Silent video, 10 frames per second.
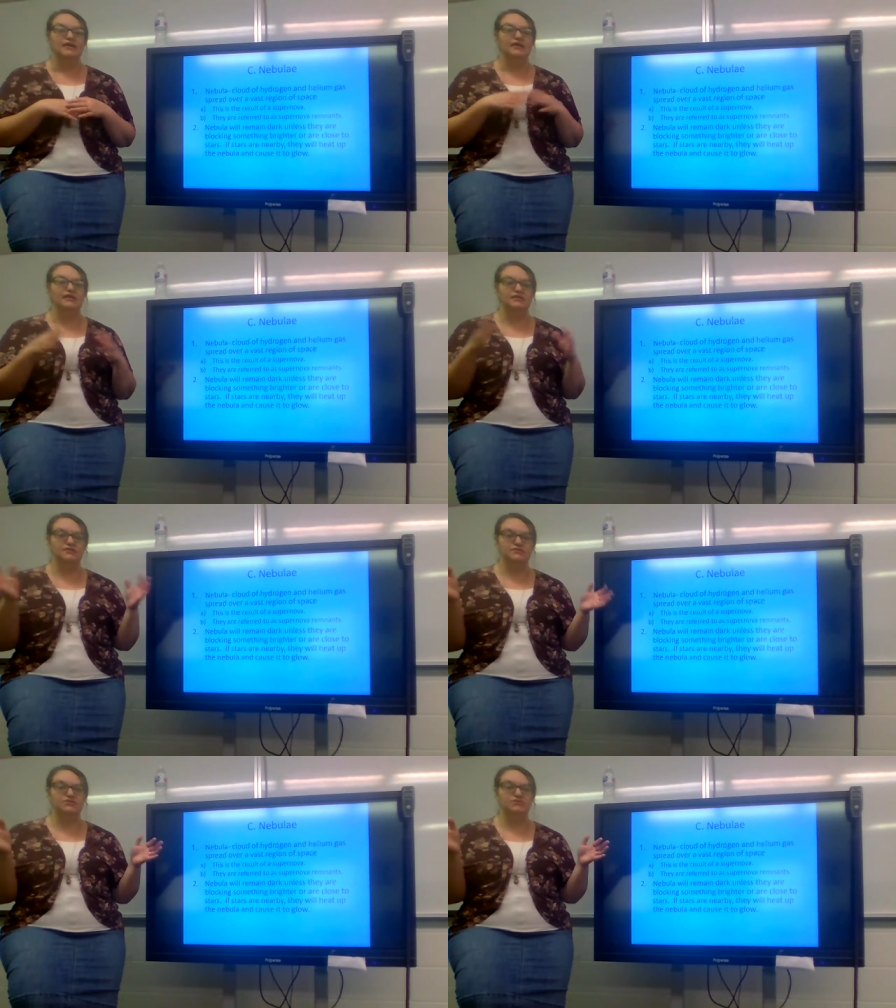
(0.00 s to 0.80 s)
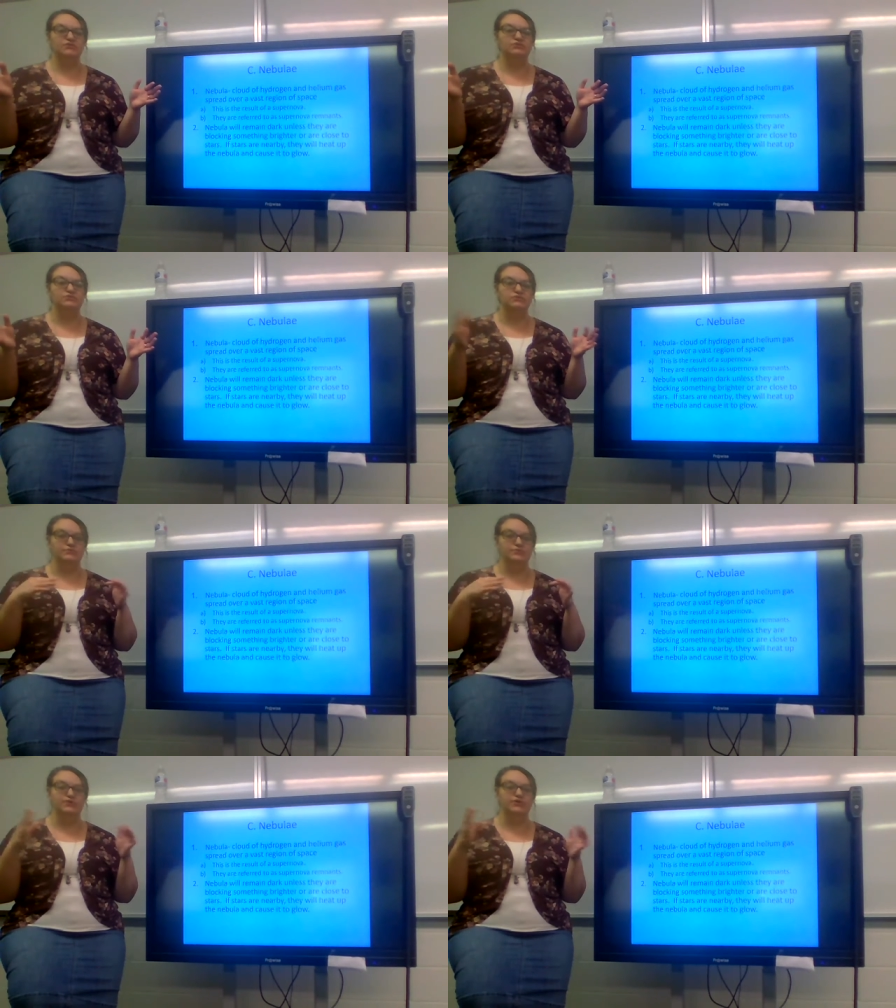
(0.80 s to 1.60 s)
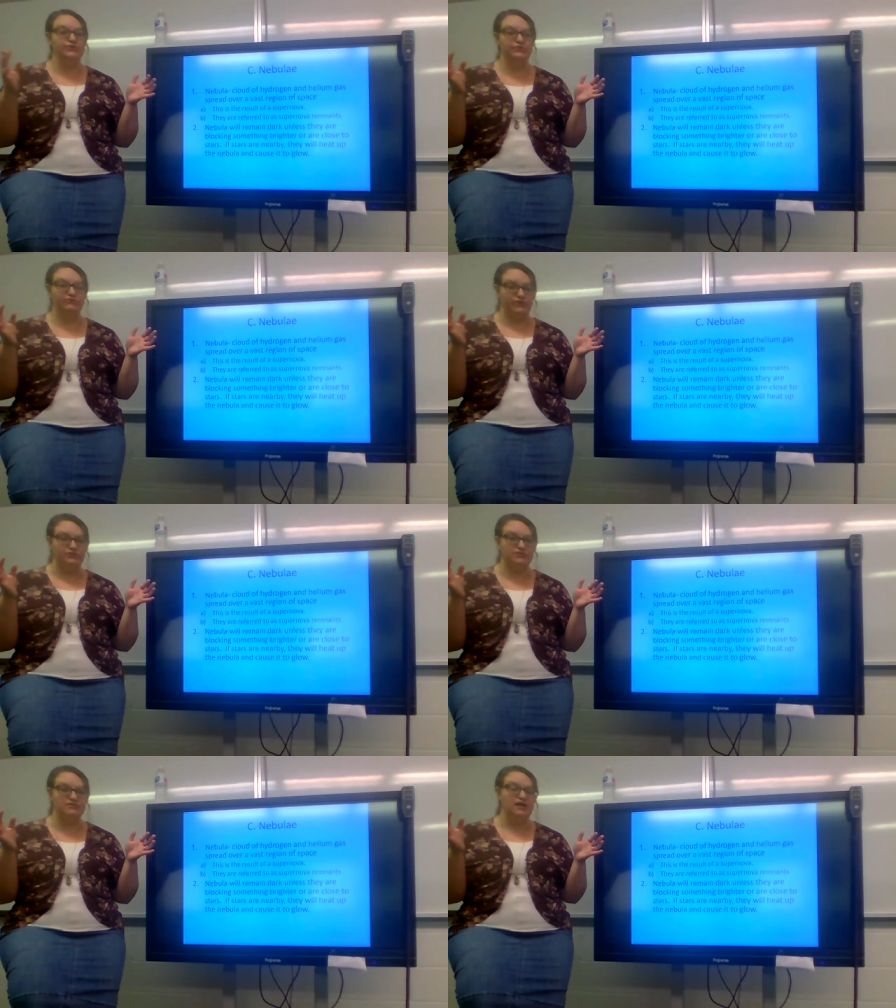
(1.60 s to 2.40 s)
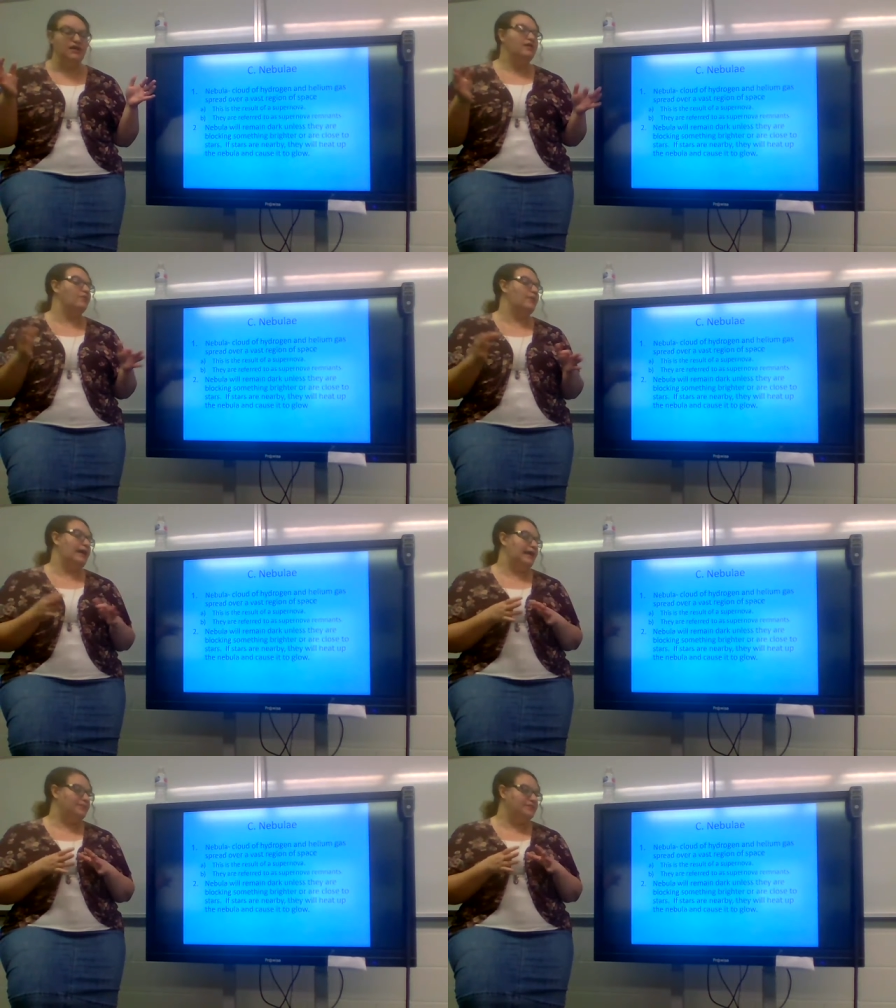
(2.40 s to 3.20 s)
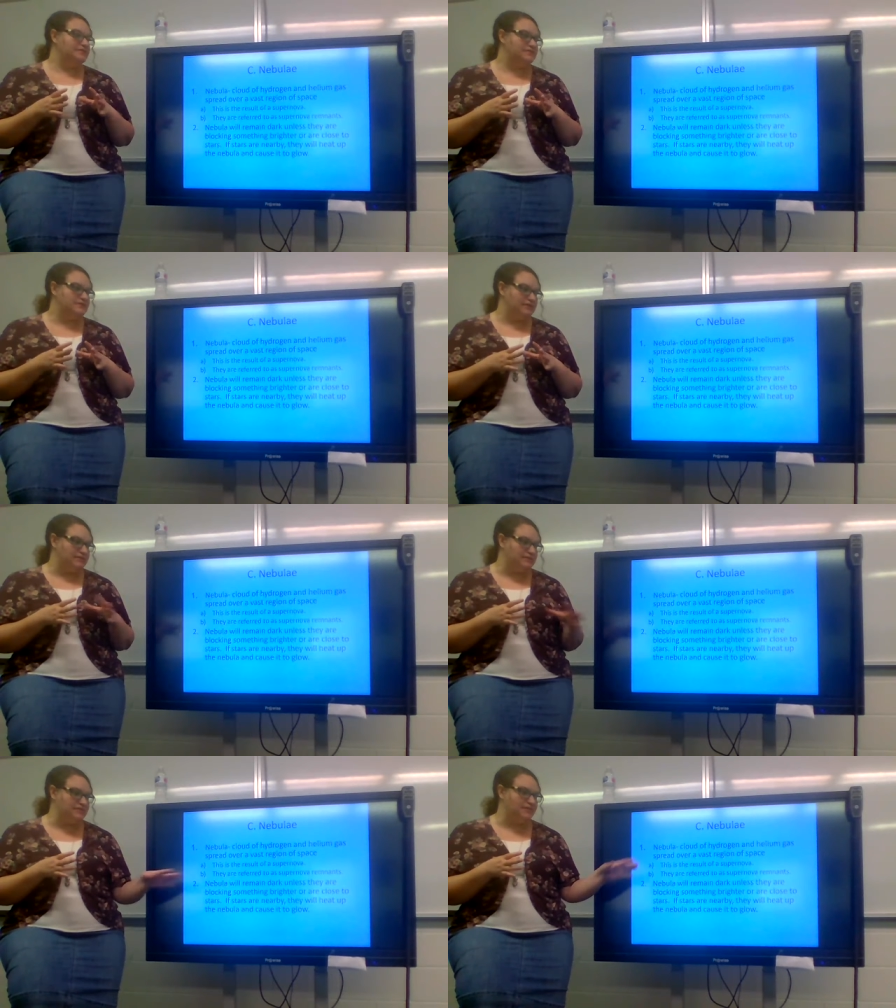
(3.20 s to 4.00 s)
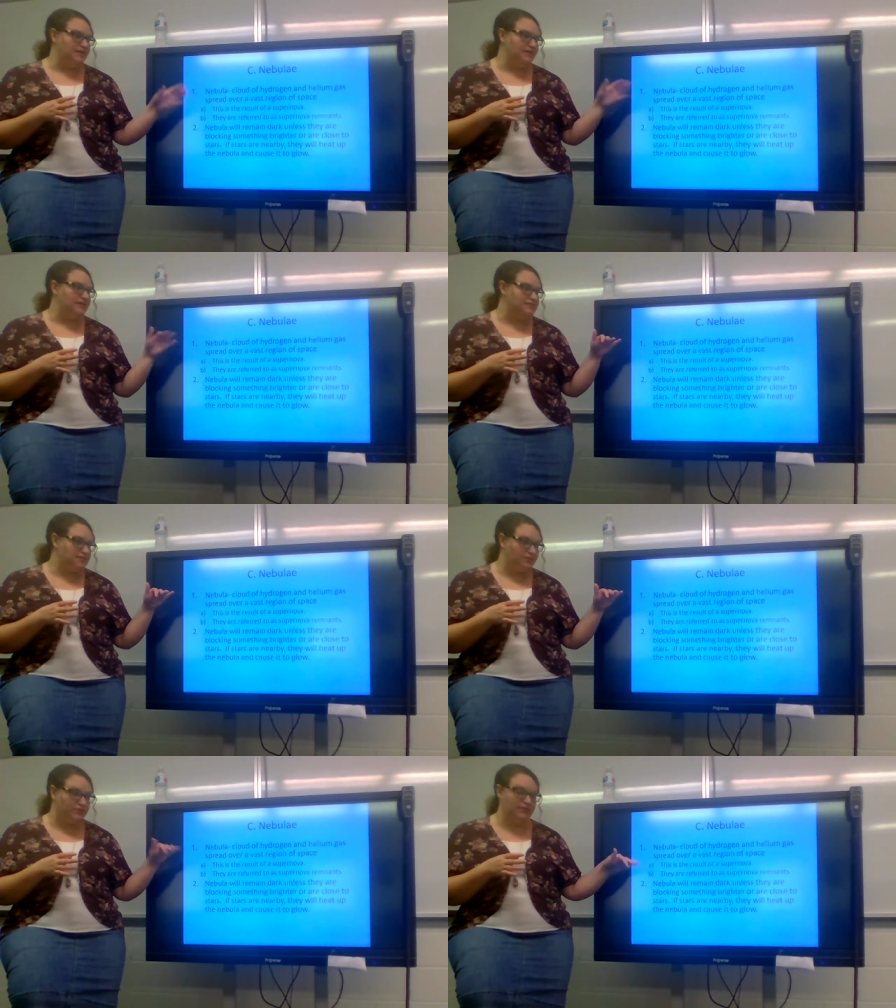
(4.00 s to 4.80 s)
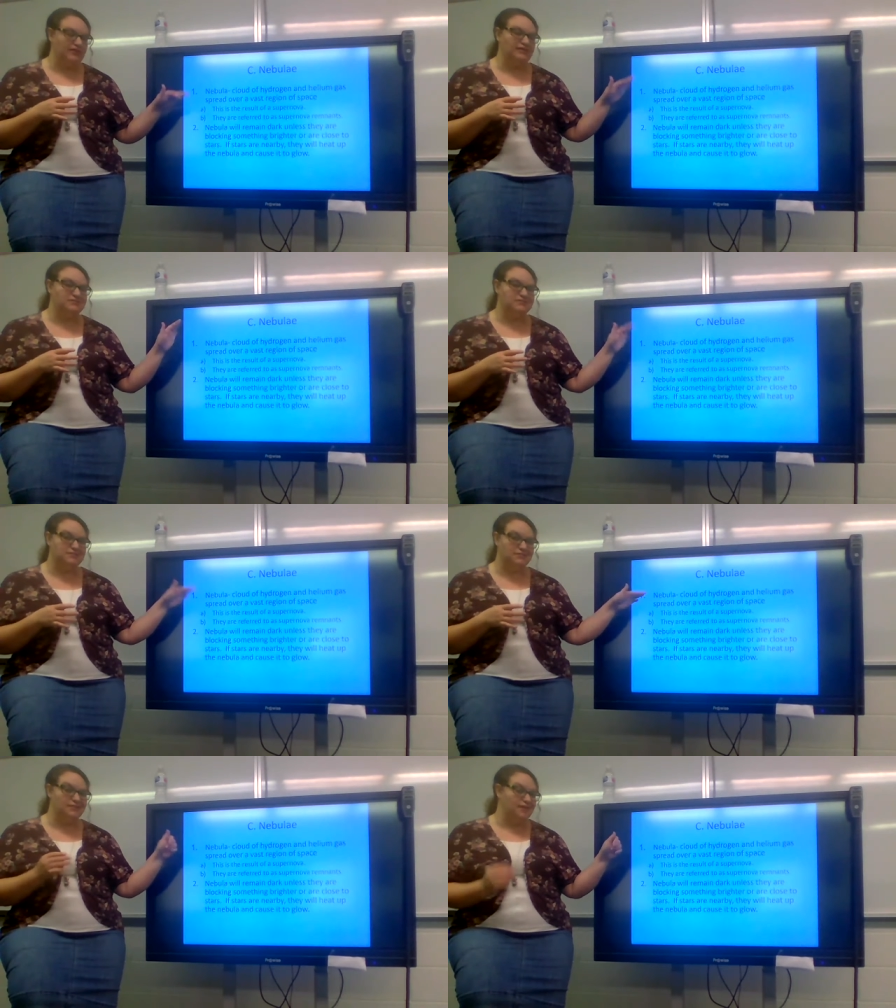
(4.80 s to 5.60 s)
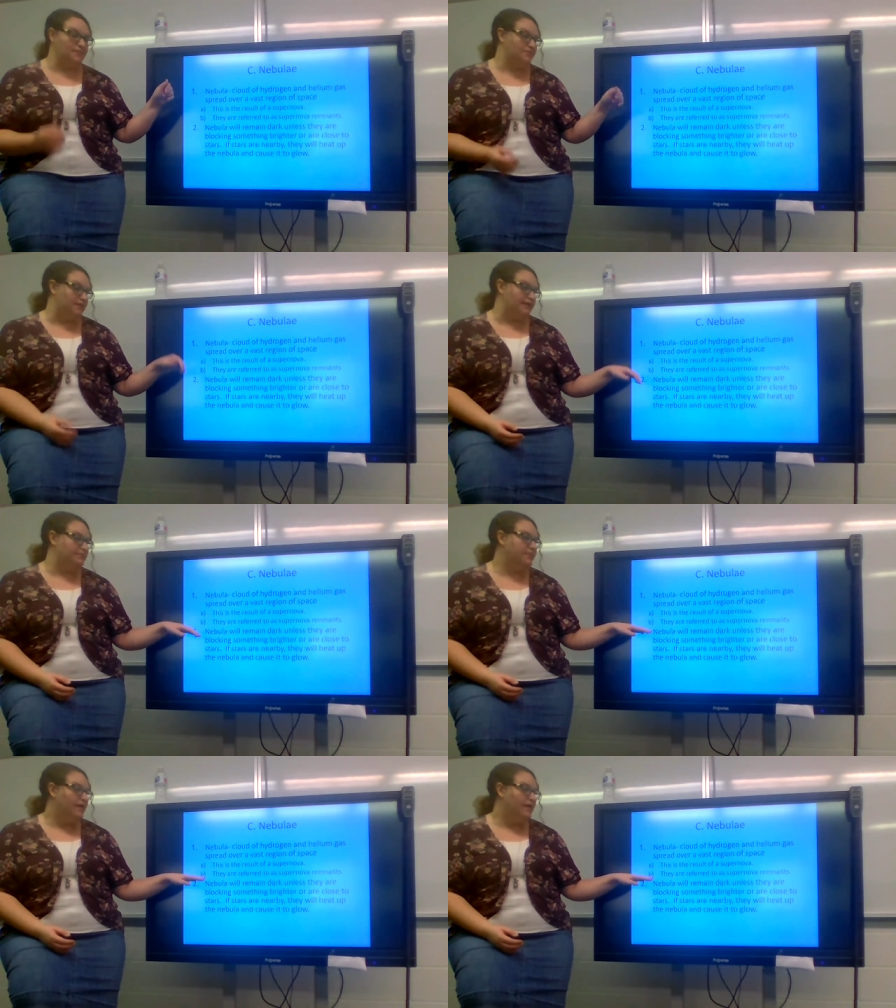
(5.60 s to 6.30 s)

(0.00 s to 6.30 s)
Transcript: into the universe, what happens is it creates the nebula.